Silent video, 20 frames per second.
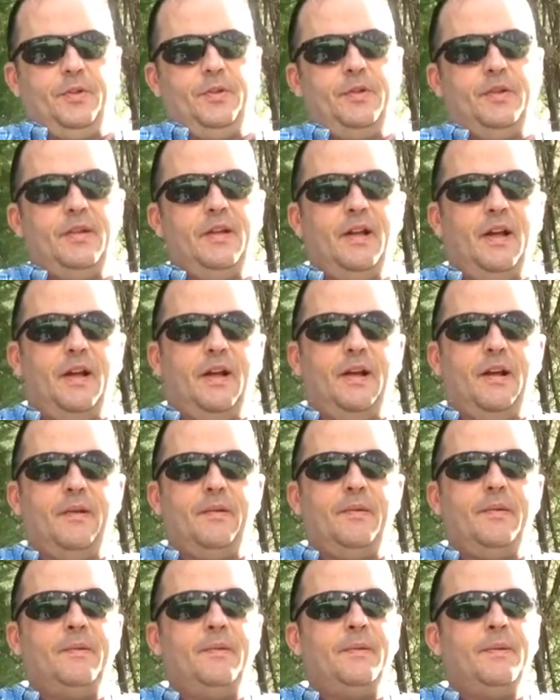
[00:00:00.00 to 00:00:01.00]

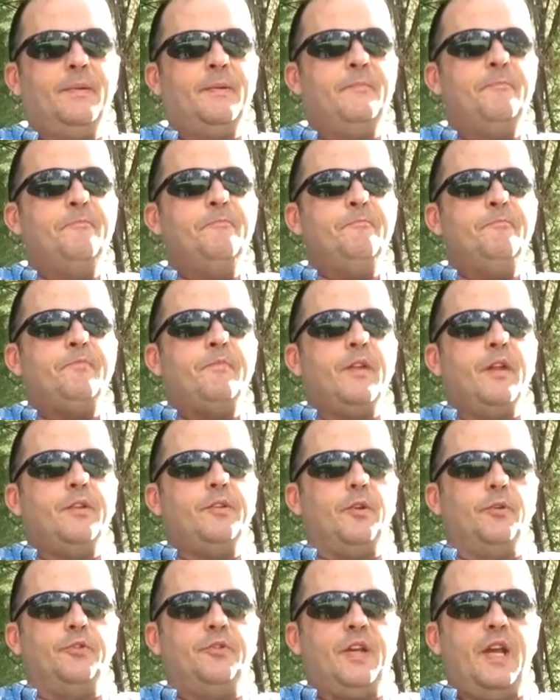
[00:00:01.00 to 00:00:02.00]

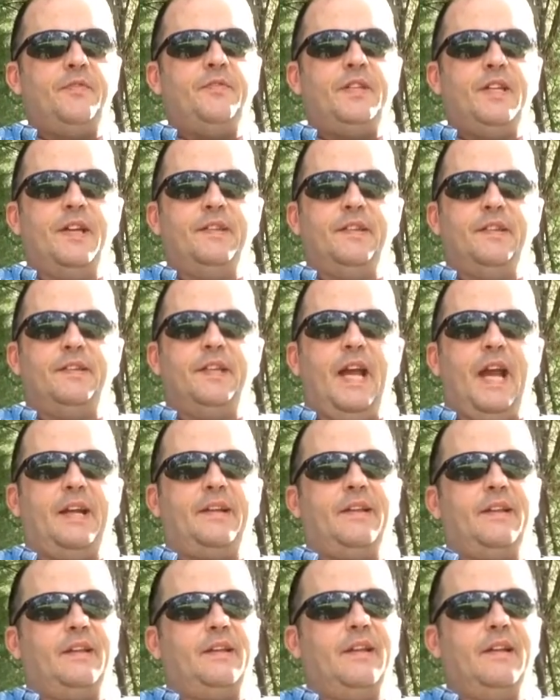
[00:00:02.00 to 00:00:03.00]
So safety as a
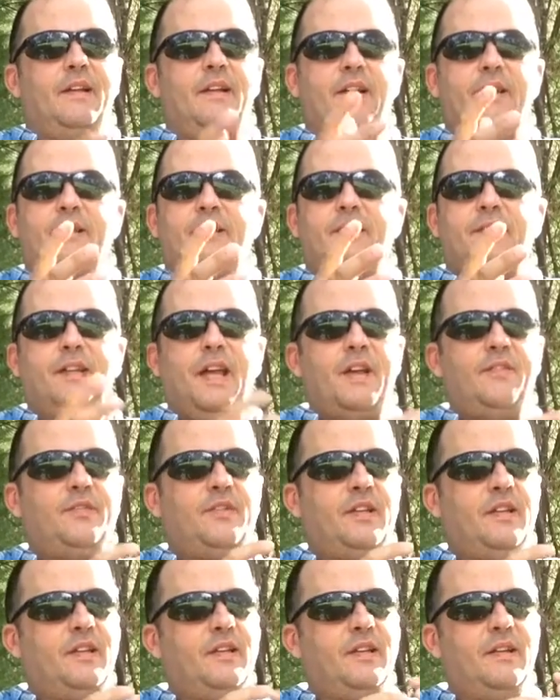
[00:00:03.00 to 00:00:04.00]
tactic, and
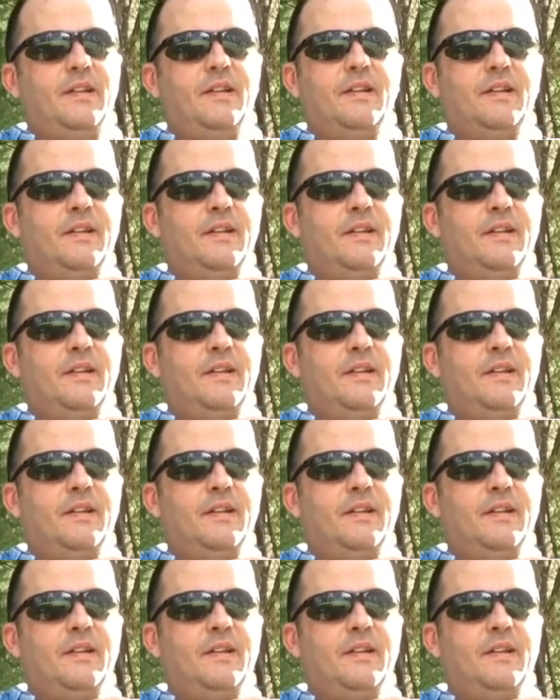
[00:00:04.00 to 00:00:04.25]
safety